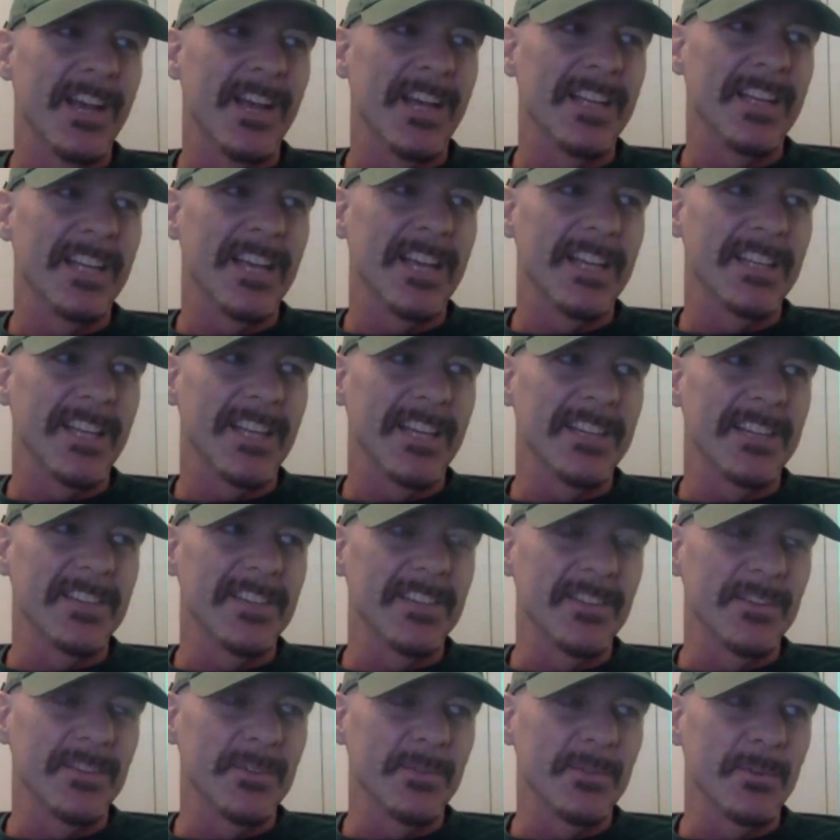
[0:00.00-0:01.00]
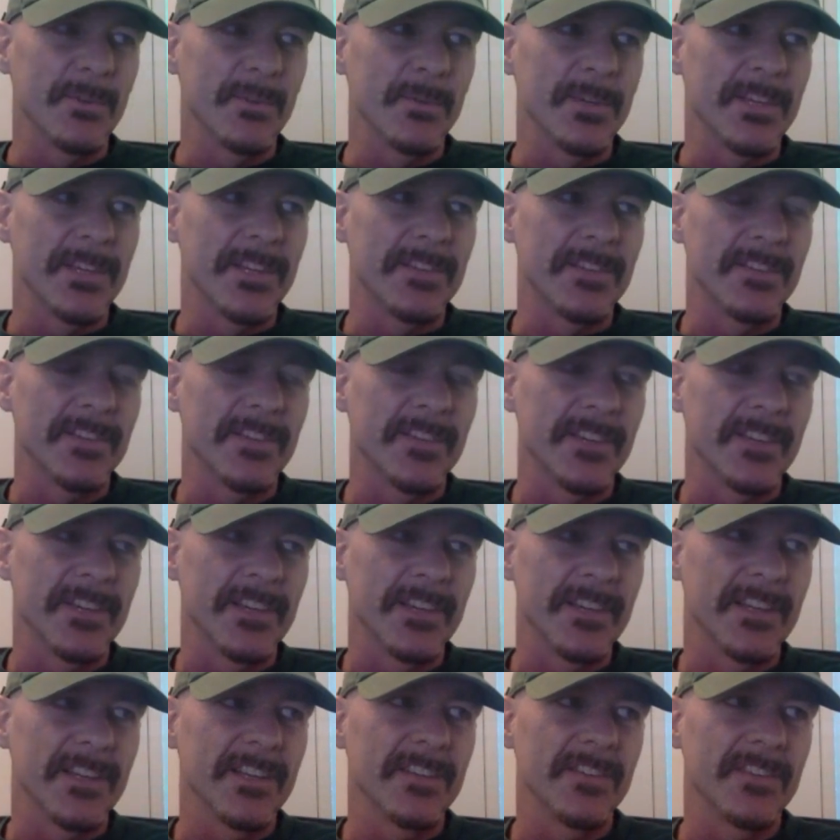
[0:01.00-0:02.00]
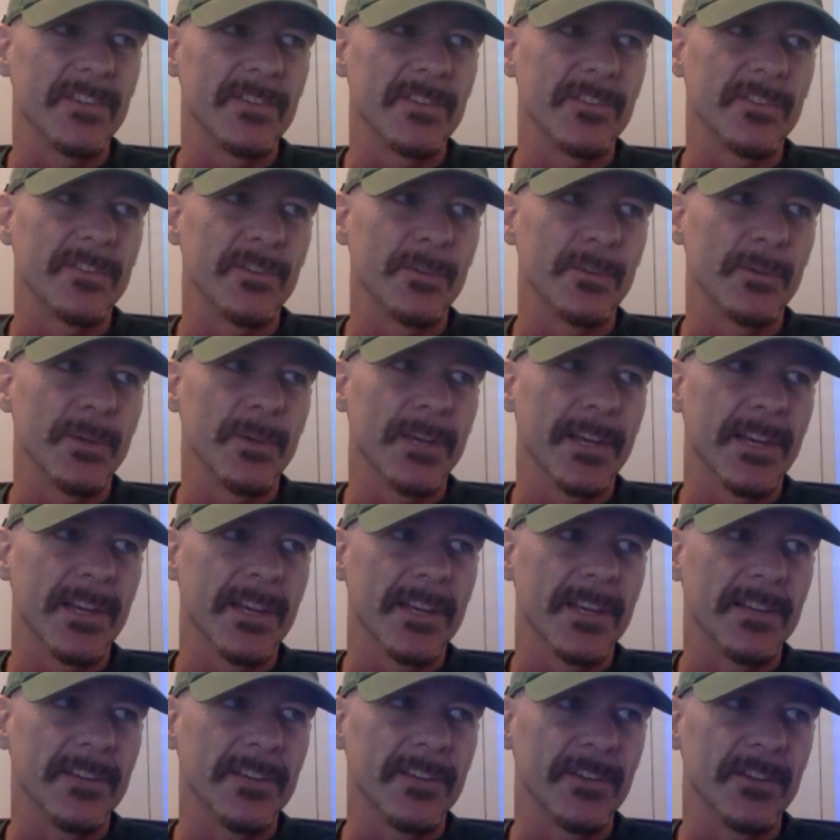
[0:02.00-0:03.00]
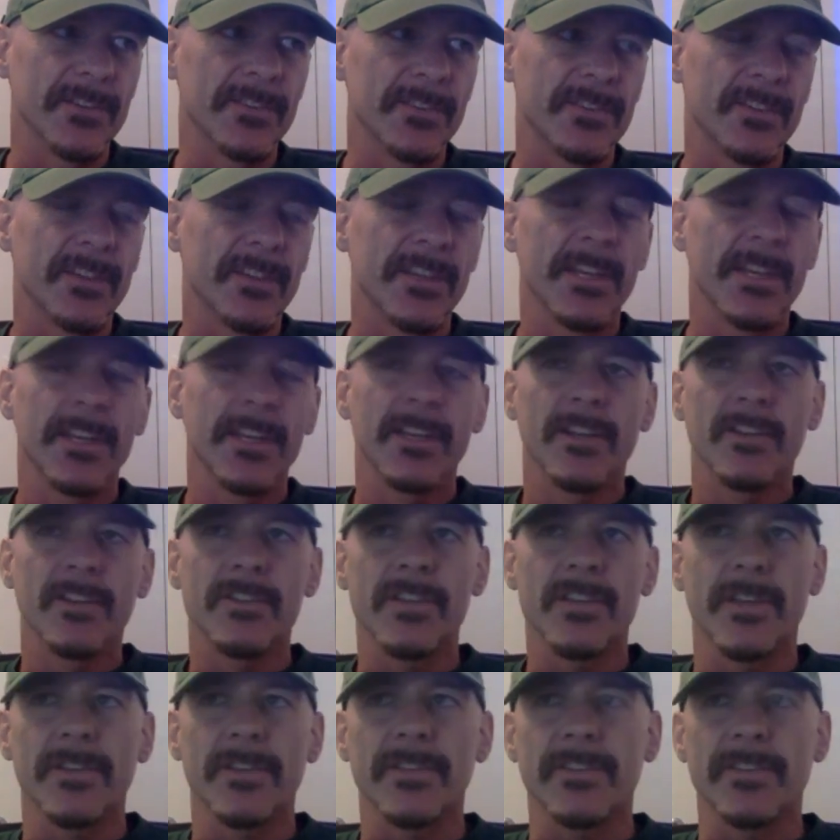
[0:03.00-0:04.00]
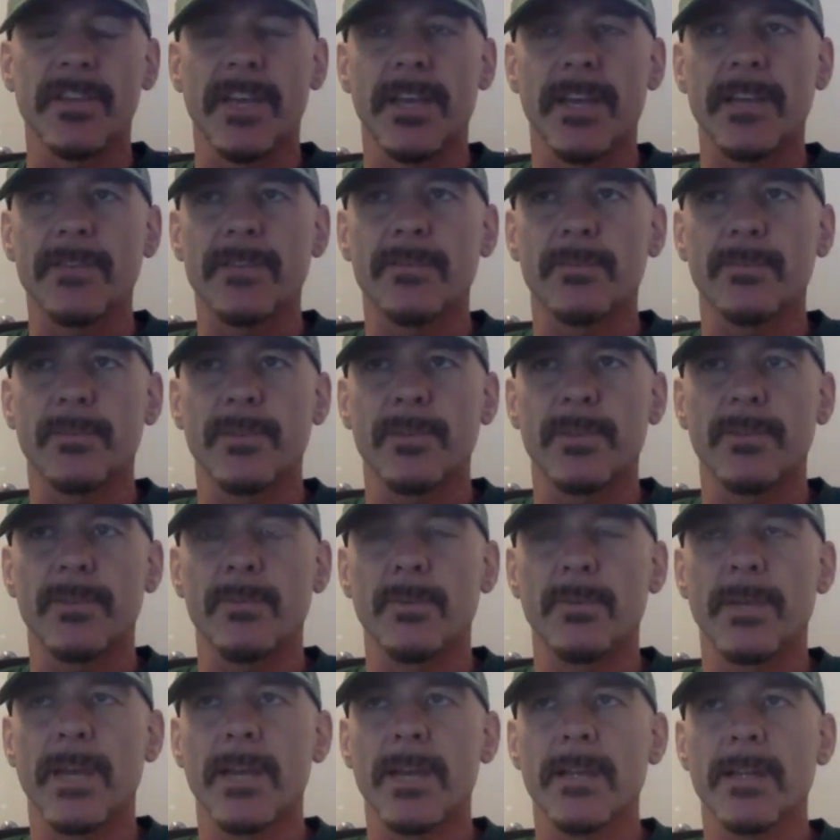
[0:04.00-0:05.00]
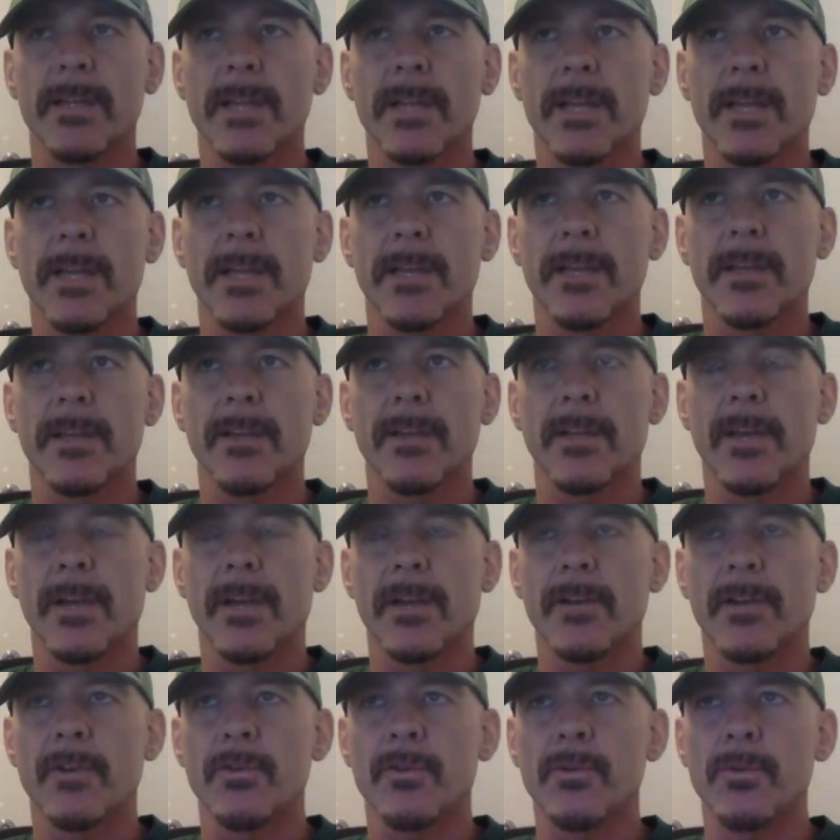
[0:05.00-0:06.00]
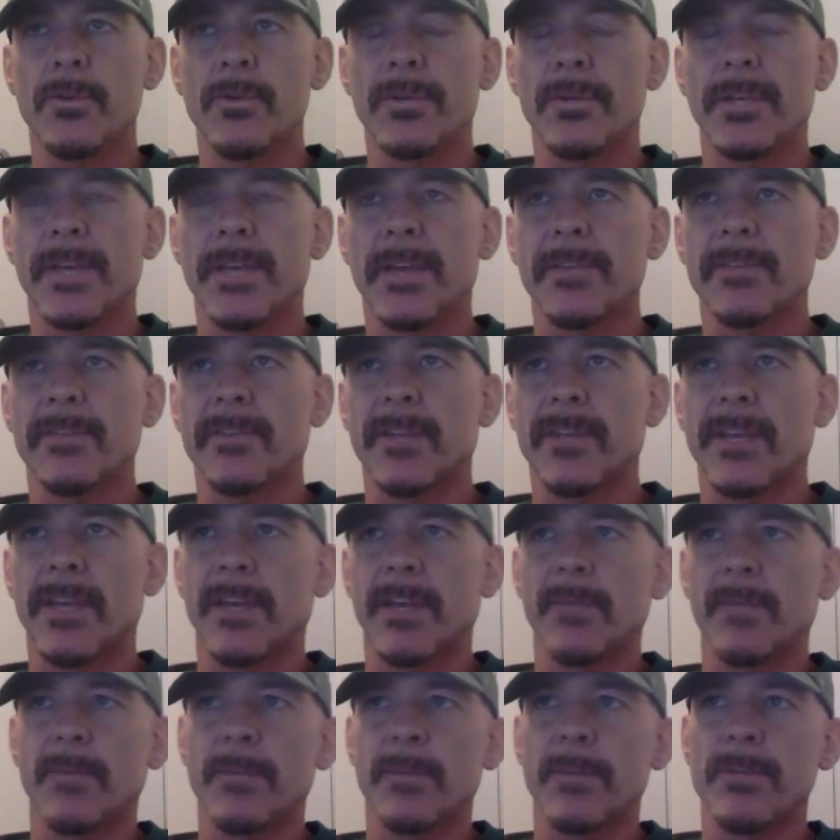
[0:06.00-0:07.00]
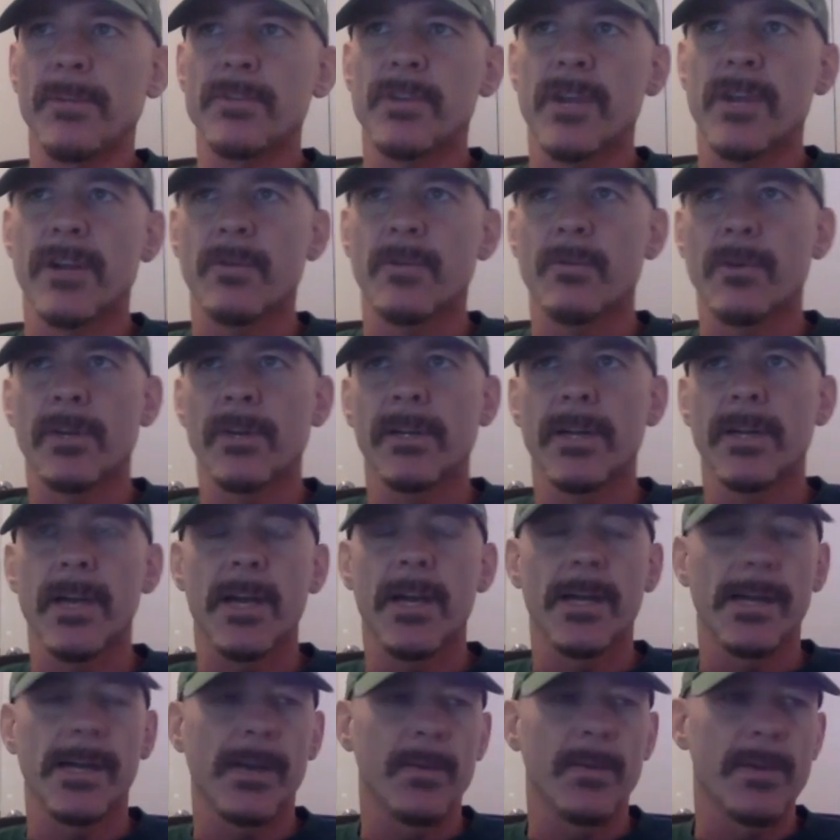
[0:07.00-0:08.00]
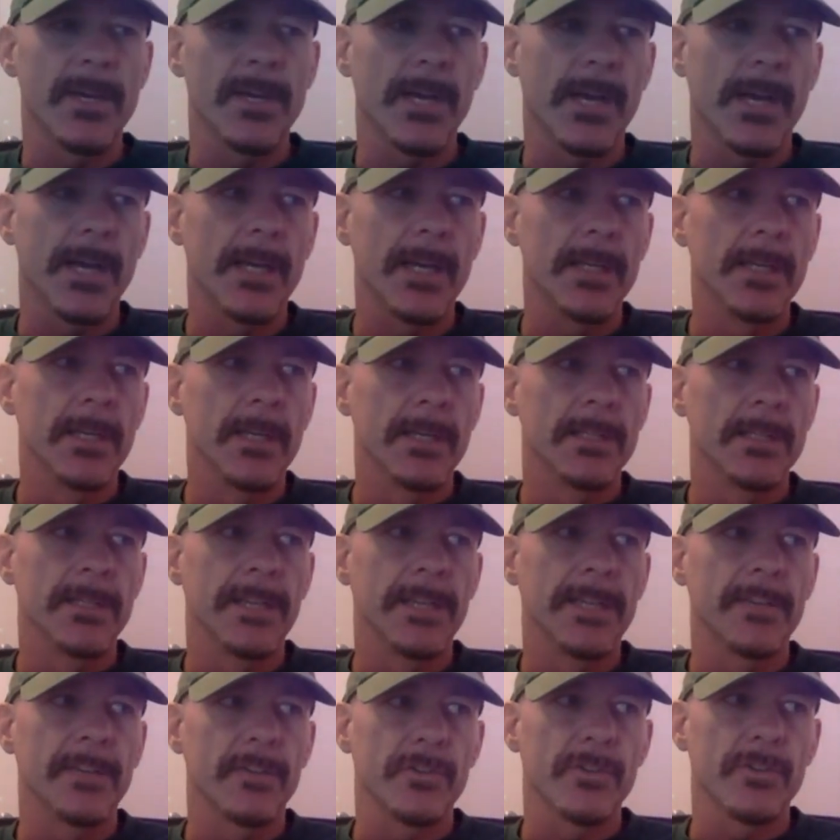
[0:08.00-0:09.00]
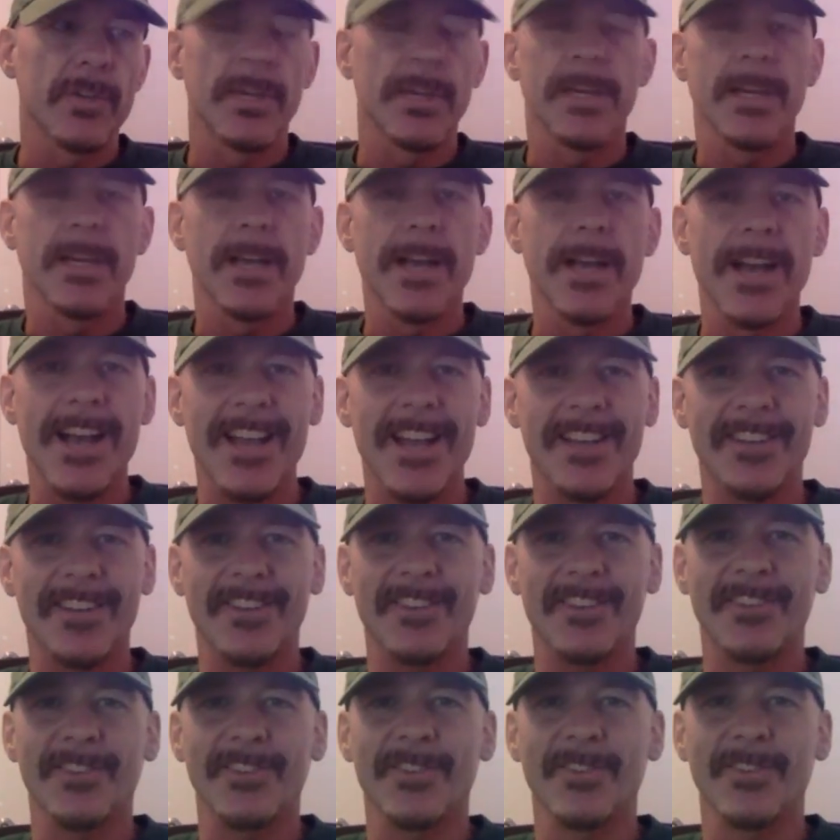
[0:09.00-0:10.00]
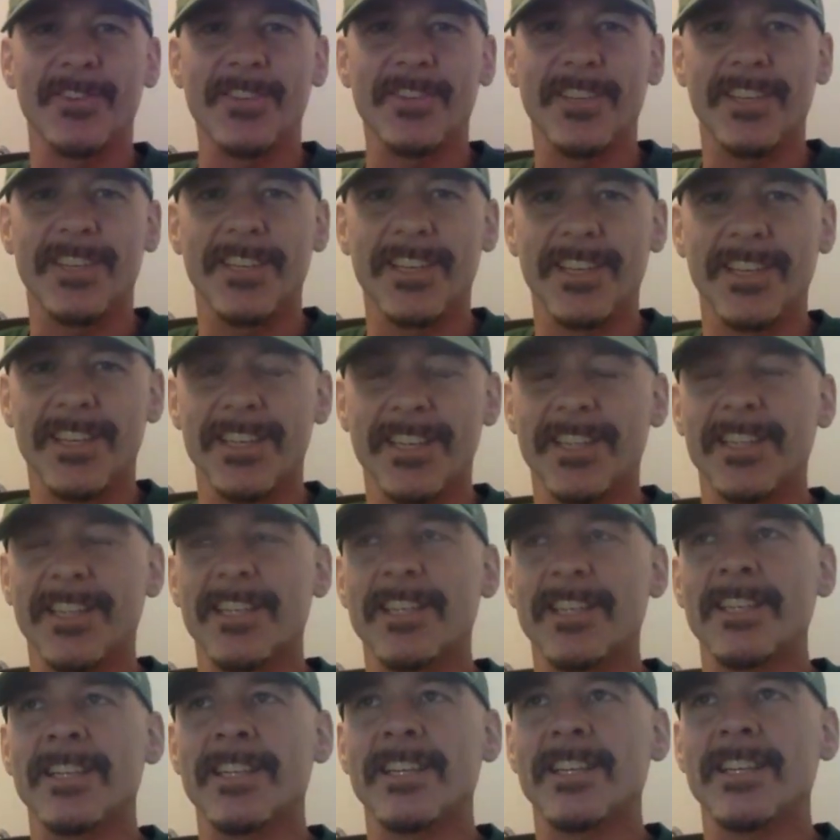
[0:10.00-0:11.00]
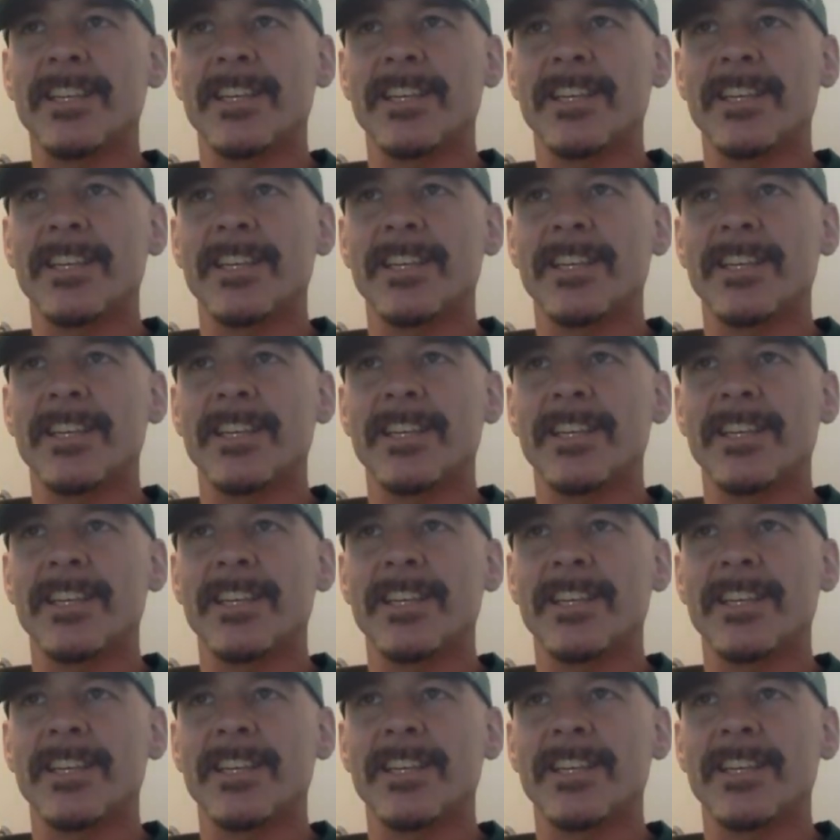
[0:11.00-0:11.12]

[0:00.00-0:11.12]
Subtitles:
I like these where we get to just do just us. We got a lot of cool guests ahead. We've been trying to work it out. Now we got Dana trained Kai to do the